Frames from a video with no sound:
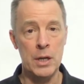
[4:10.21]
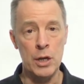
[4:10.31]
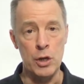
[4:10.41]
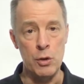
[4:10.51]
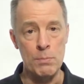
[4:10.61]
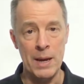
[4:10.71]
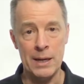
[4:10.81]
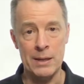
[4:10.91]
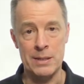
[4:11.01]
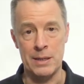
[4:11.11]

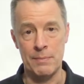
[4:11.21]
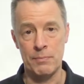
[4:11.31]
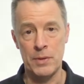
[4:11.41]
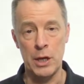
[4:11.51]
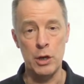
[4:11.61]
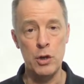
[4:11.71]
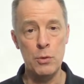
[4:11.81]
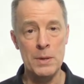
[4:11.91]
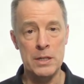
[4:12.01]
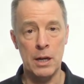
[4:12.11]
humanity and
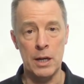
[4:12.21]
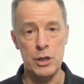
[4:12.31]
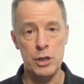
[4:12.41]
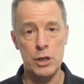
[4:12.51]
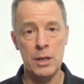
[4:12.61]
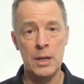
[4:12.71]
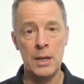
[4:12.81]
human touch